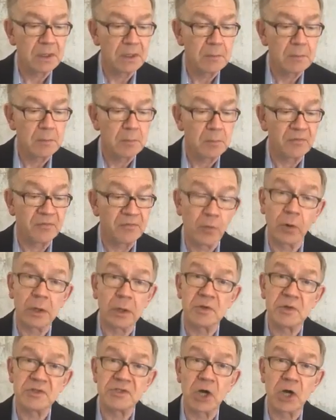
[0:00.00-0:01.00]
Before
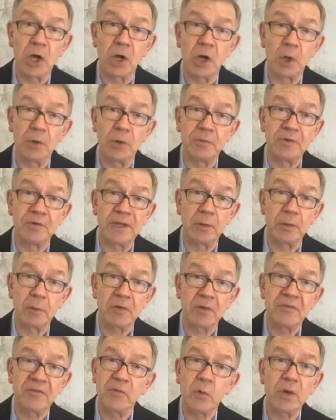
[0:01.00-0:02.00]
it was all over, there were
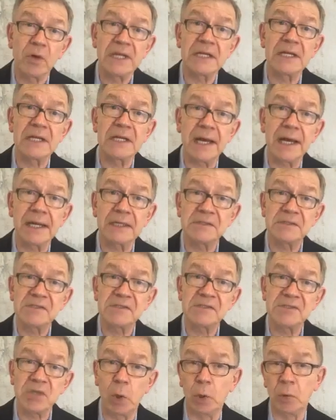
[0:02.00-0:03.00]
49
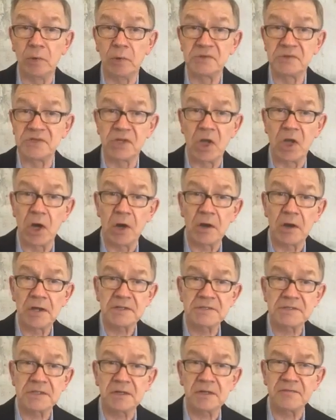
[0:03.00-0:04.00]
souls
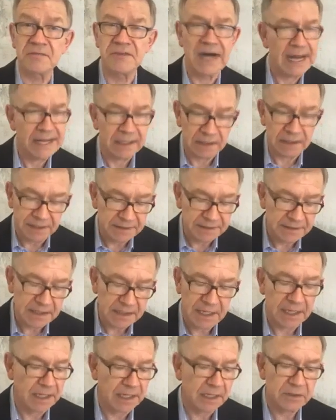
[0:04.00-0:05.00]
lost, a violent
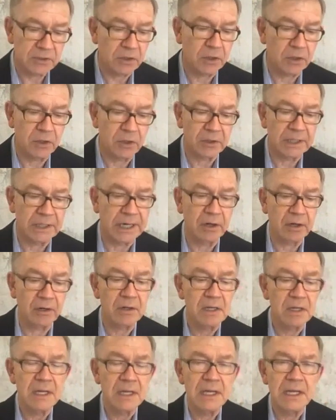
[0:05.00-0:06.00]
act on our
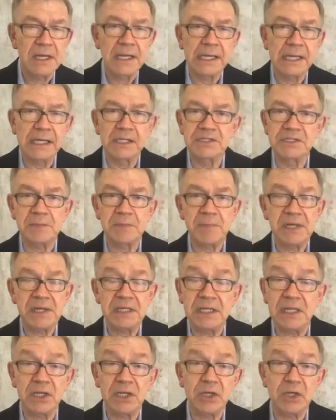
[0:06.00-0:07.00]

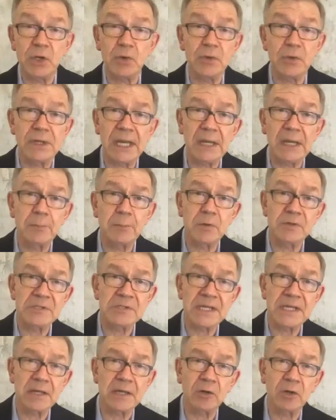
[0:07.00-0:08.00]
LGBTQ neighbors
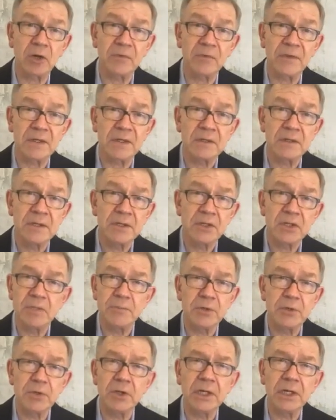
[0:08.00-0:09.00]
and on the
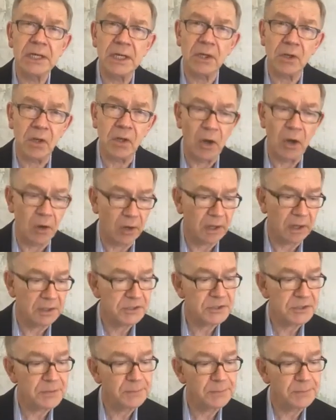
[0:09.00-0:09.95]
community at large.